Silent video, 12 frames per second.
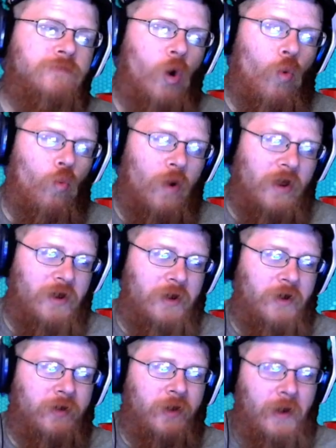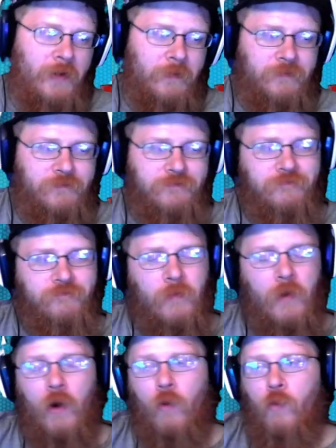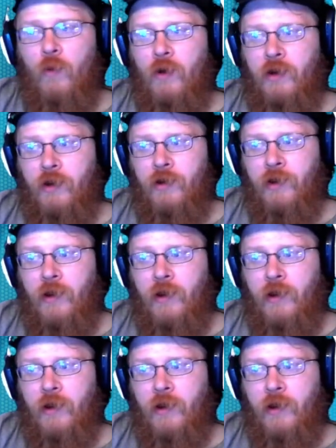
really good thing. A really good thing.